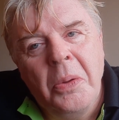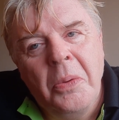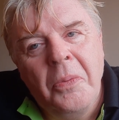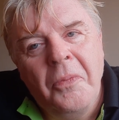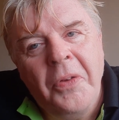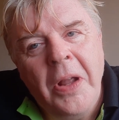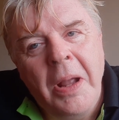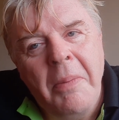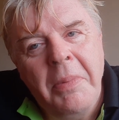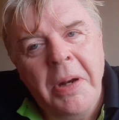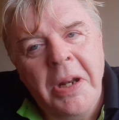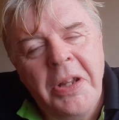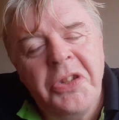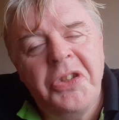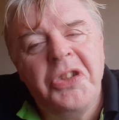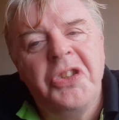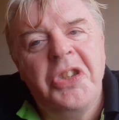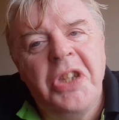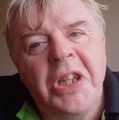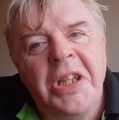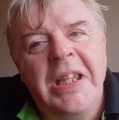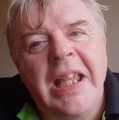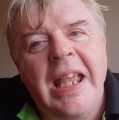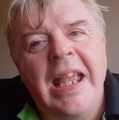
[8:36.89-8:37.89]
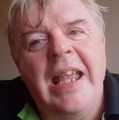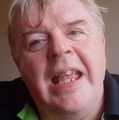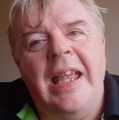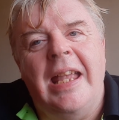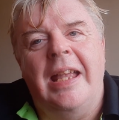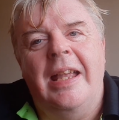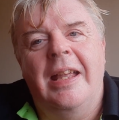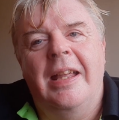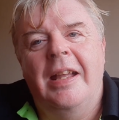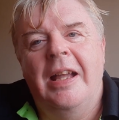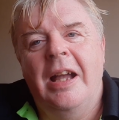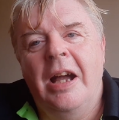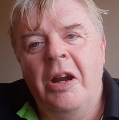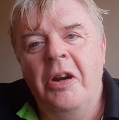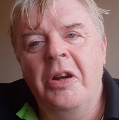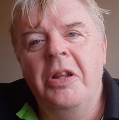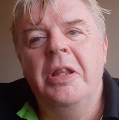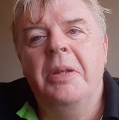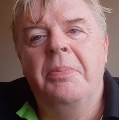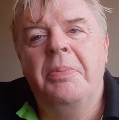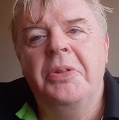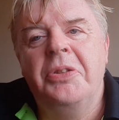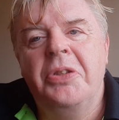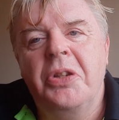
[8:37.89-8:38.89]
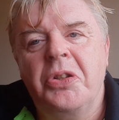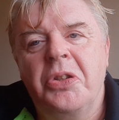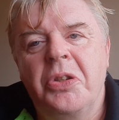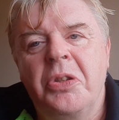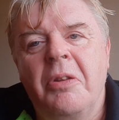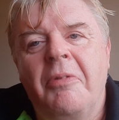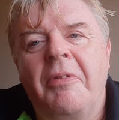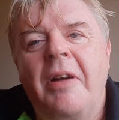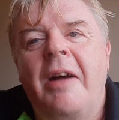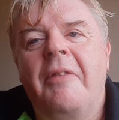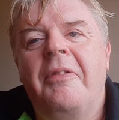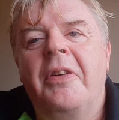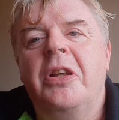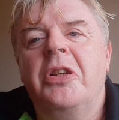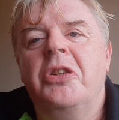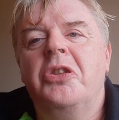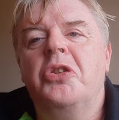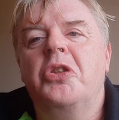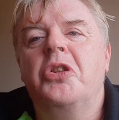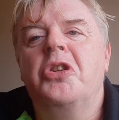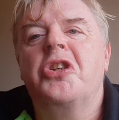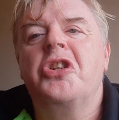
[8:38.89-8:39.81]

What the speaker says: Feminists today are in the position of having to